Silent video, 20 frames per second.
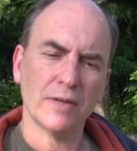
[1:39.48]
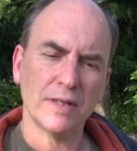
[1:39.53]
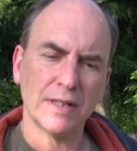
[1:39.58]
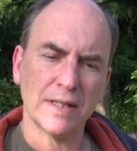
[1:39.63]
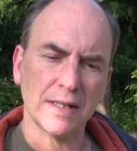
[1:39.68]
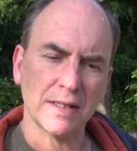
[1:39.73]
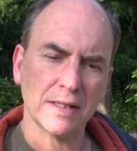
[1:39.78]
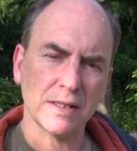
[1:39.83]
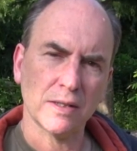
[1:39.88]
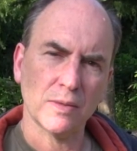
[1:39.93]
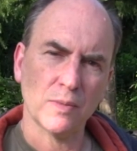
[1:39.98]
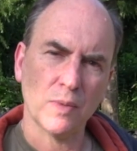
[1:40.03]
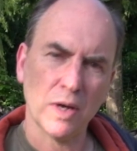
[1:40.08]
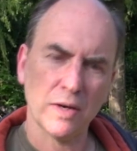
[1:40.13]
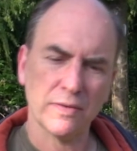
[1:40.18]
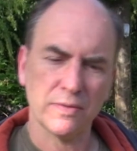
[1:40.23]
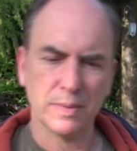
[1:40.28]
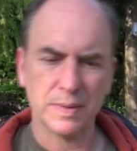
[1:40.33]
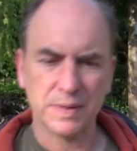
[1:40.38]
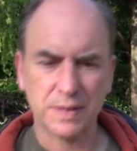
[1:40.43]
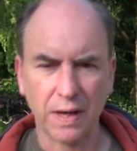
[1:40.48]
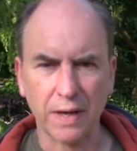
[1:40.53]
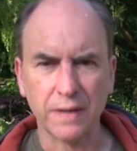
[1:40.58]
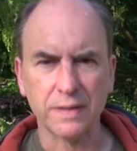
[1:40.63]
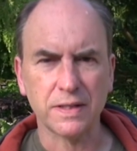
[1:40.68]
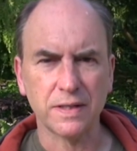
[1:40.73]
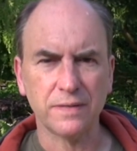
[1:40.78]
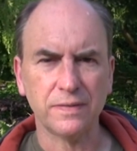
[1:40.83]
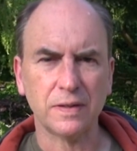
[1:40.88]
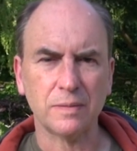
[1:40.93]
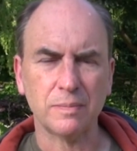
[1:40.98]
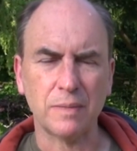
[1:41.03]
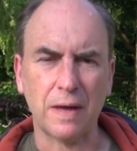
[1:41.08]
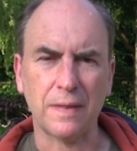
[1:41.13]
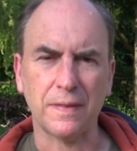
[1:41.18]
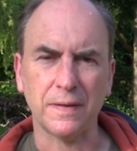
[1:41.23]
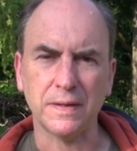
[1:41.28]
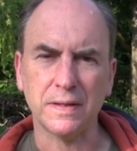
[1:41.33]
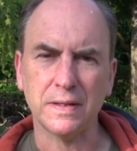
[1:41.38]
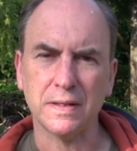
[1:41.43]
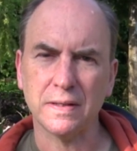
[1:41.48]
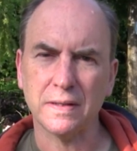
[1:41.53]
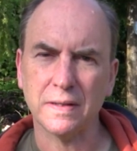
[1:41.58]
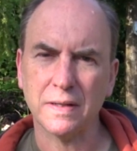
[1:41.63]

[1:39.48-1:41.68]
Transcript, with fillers: Critics that work from a scientific method